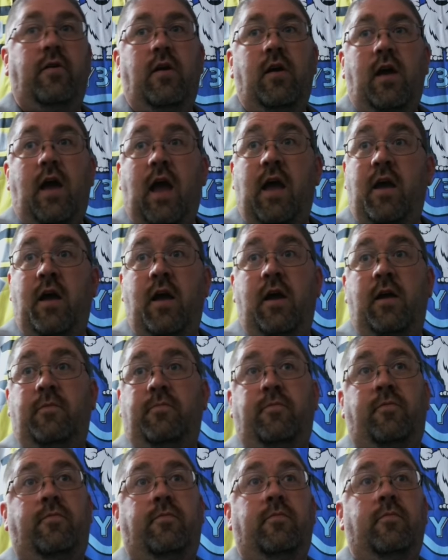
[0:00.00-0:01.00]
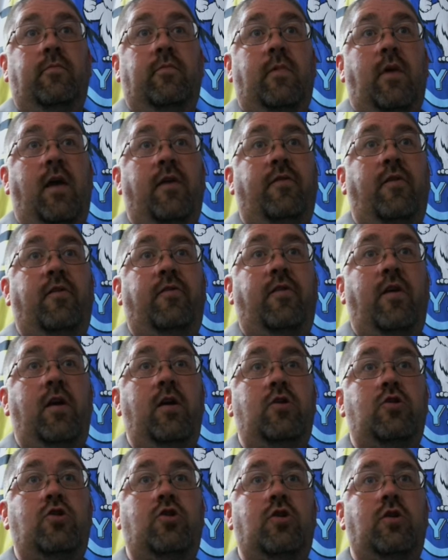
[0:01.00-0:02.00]
and
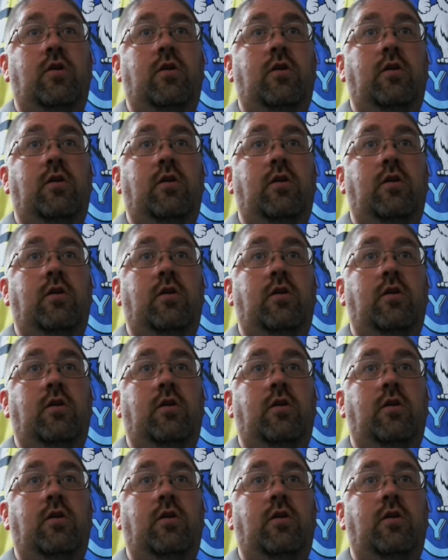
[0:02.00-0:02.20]
SSH,